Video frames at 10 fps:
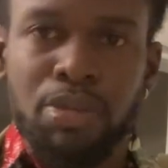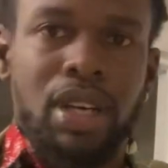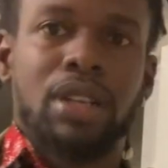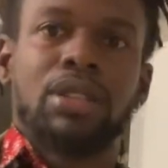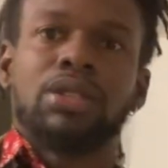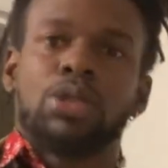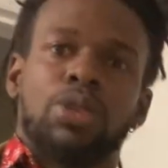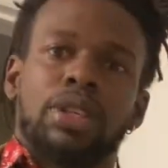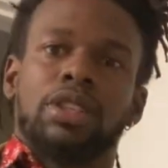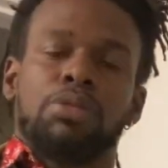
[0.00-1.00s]
barrels,
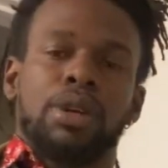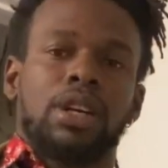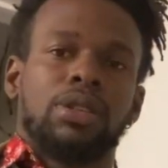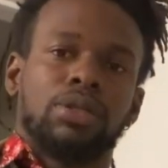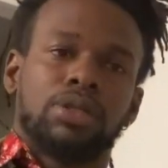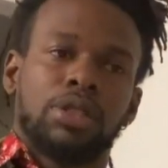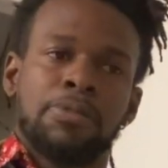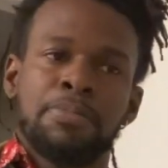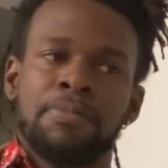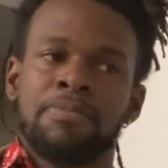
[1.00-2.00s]
20-inch barrels
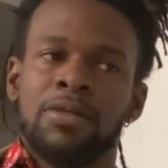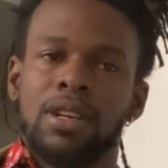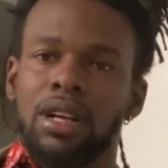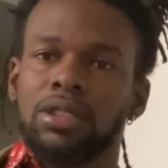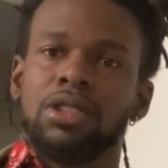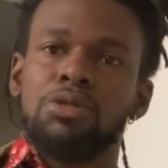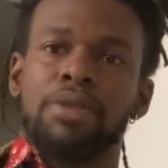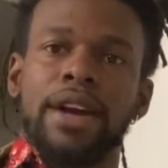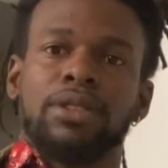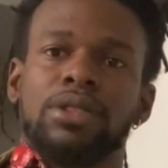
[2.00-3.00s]
are still
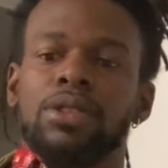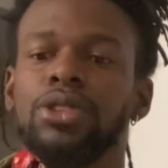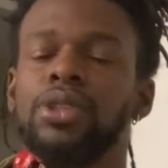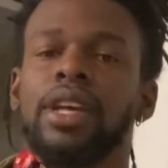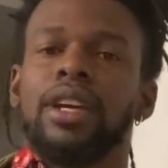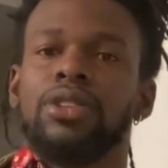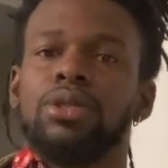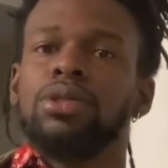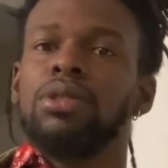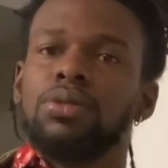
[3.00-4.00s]
practical and you can
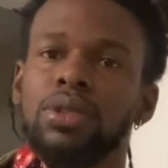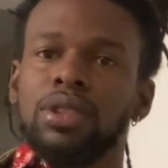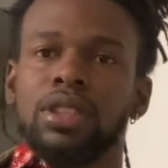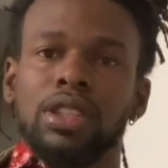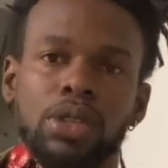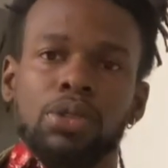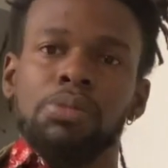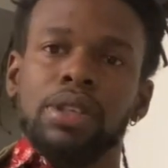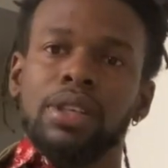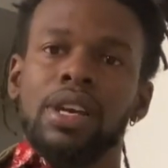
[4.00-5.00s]
use them for
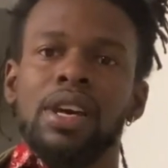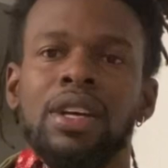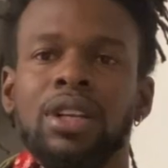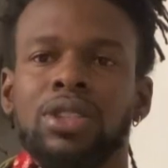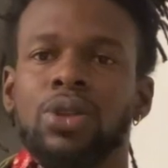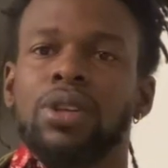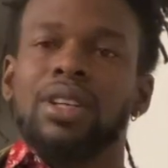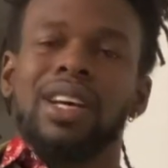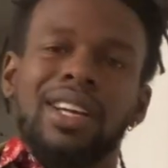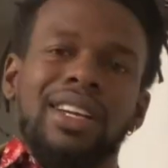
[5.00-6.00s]
CQB, sort
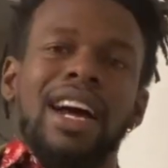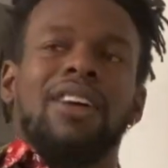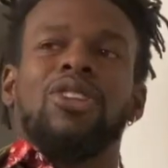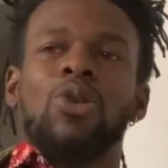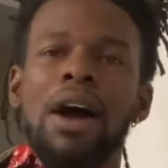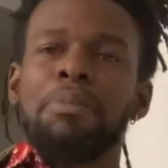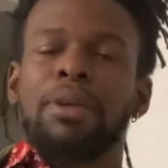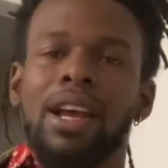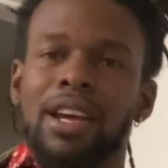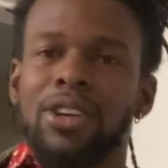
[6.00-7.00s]
of. Now, do I
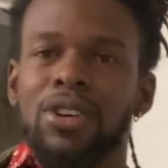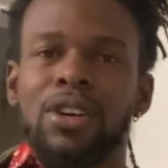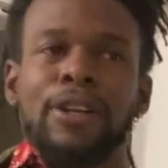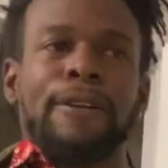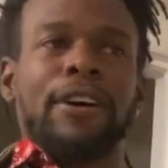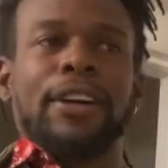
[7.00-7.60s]
plan on